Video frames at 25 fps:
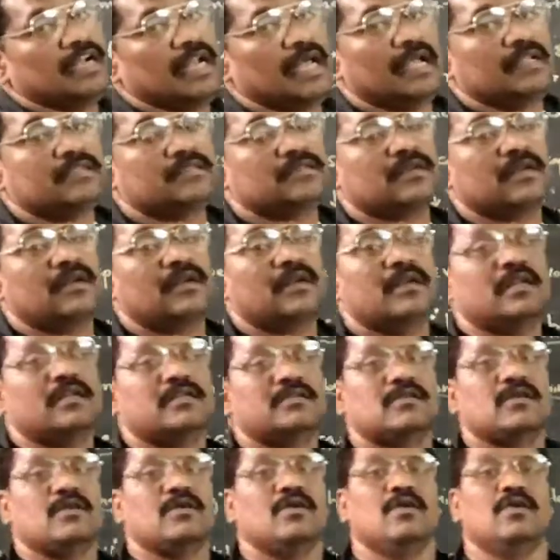natural
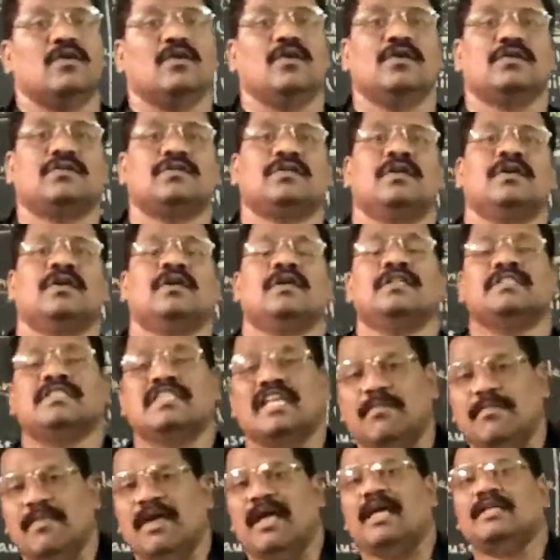resource,
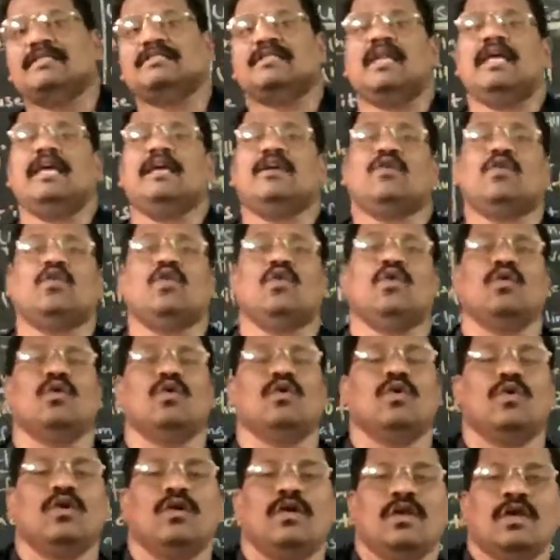same as like
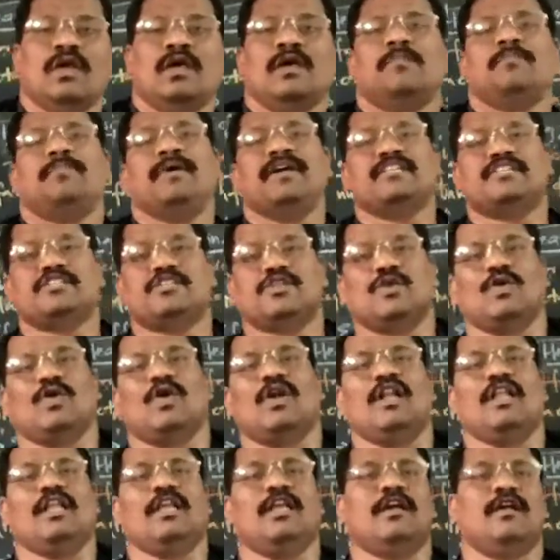coal,
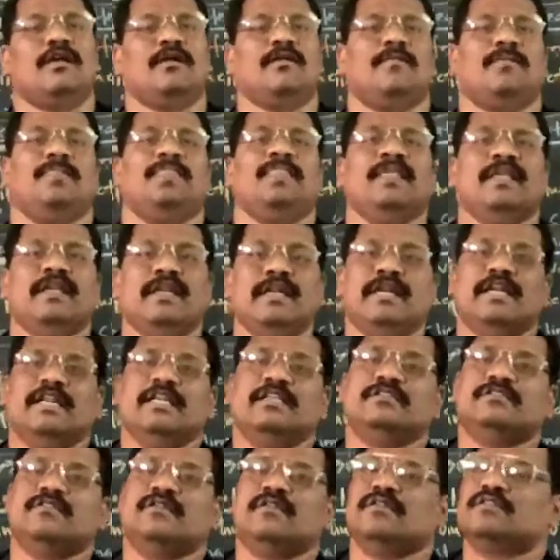petroleum. It
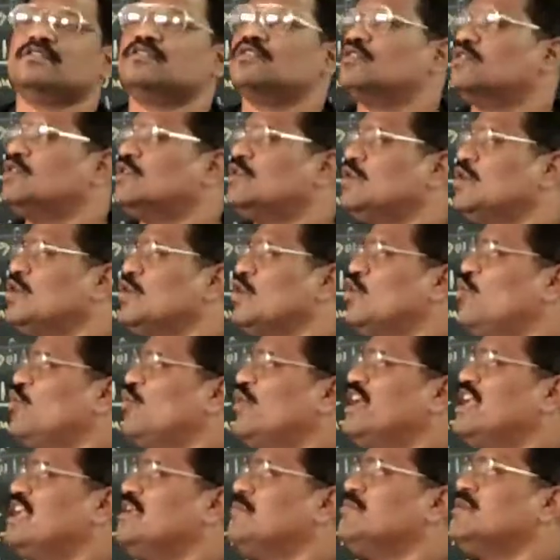is also
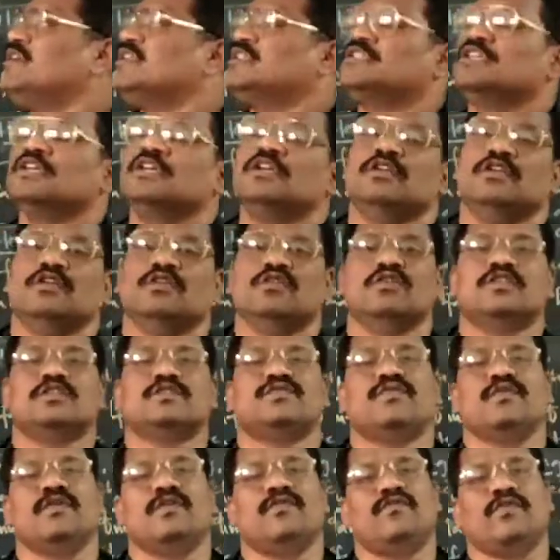very much
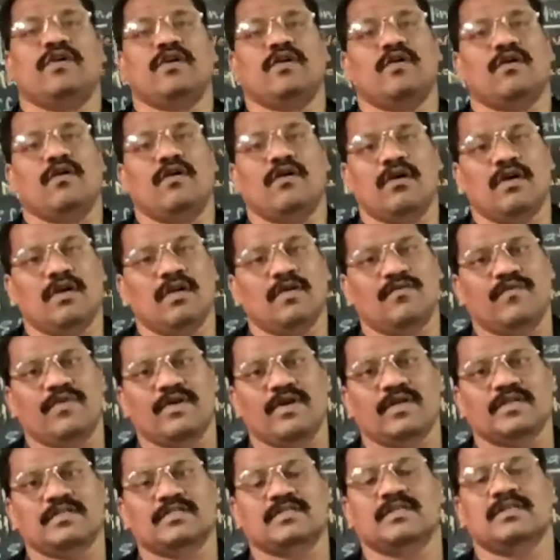useful for all of
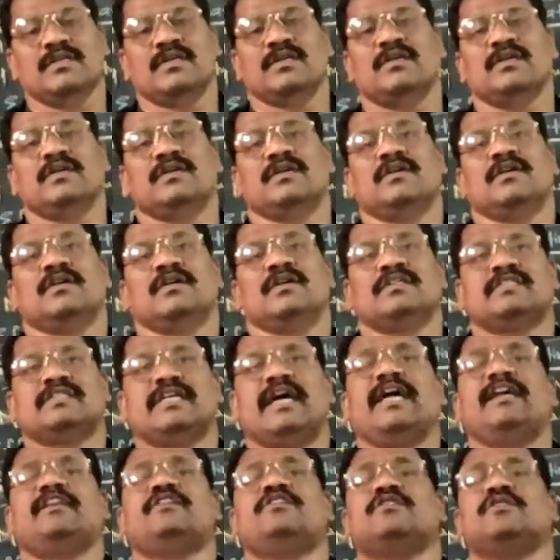us.
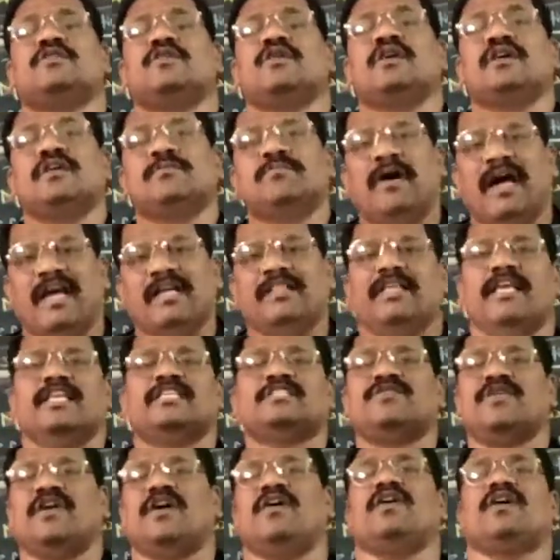By
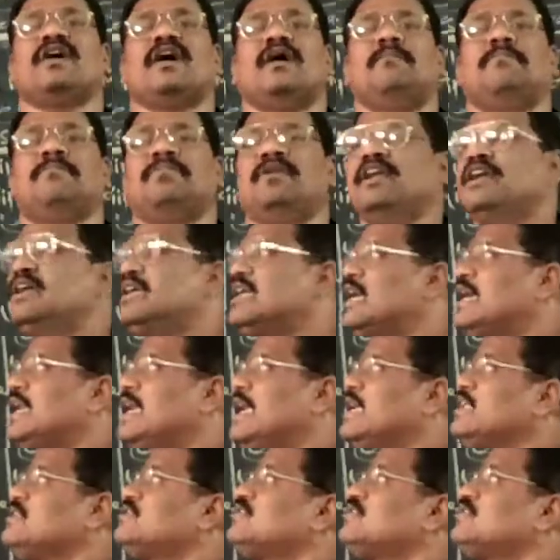this we have completed